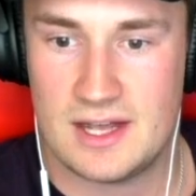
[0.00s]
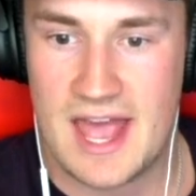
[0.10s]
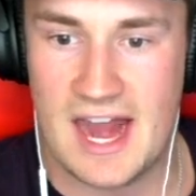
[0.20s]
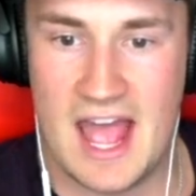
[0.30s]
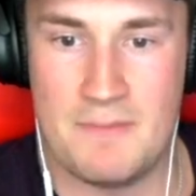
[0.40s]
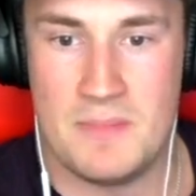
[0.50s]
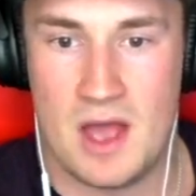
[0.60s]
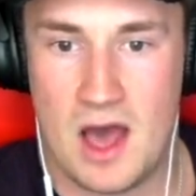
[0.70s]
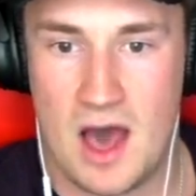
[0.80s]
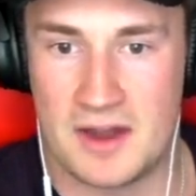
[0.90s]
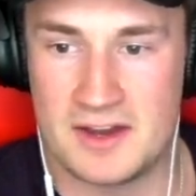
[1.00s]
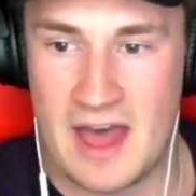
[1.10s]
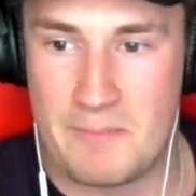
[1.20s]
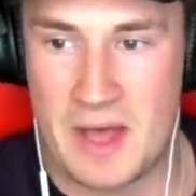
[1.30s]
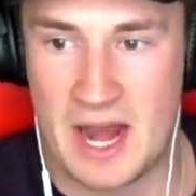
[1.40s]
Hit him. Under
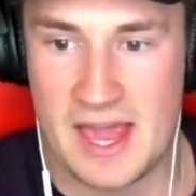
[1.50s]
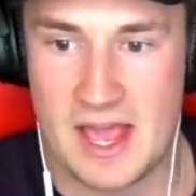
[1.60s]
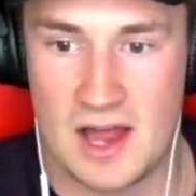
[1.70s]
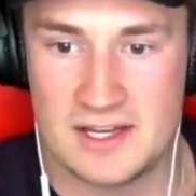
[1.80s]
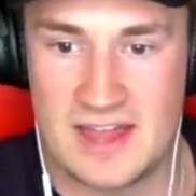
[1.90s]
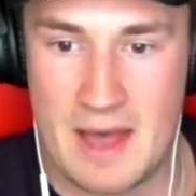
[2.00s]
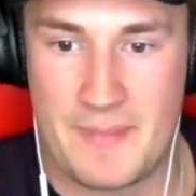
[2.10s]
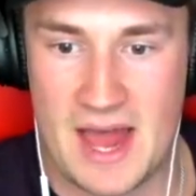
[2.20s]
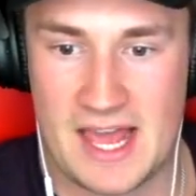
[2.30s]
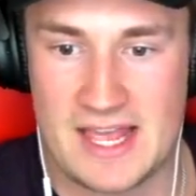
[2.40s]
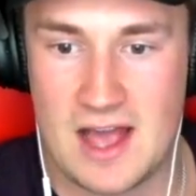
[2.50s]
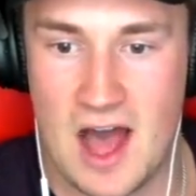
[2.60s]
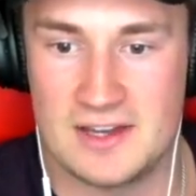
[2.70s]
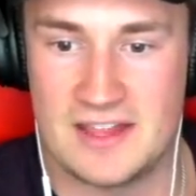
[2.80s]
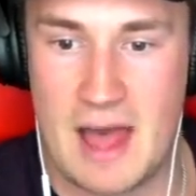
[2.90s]
that belly. Under that belly.
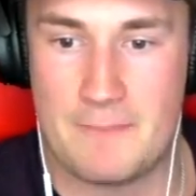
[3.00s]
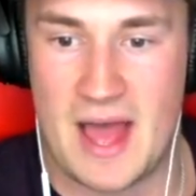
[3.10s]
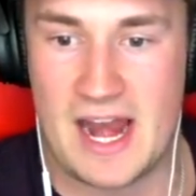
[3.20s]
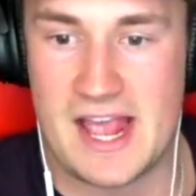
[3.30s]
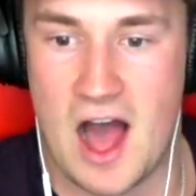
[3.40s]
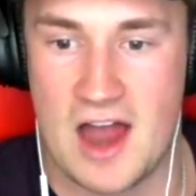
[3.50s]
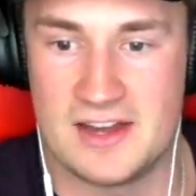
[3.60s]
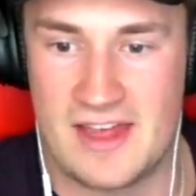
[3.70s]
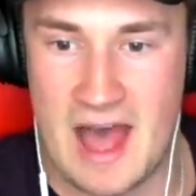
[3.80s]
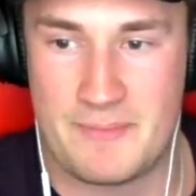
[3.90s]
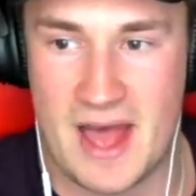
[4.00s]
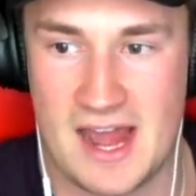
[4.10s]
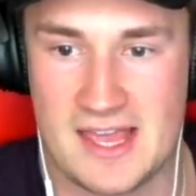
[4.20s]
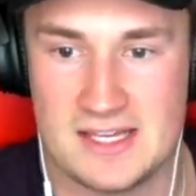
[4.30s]
Under that belly. Under that belly.